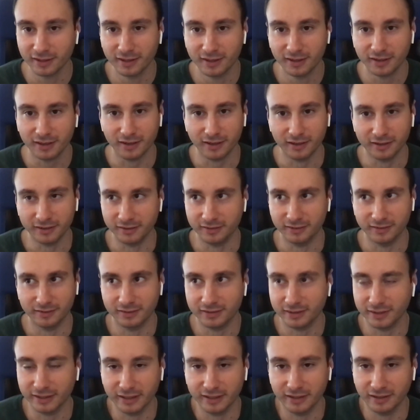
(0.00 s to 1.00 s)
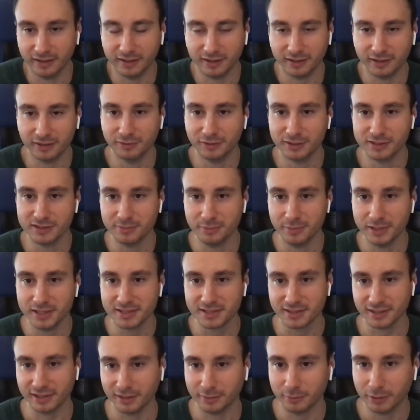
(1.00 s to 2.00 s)
And yeah, like it was a
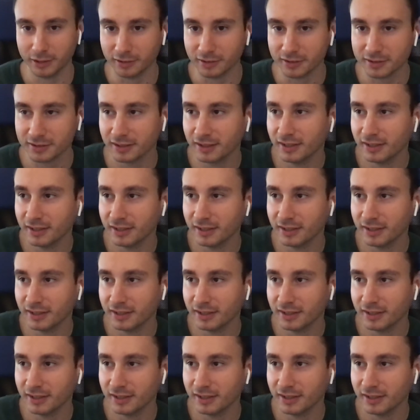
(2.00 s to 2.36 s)
mistake because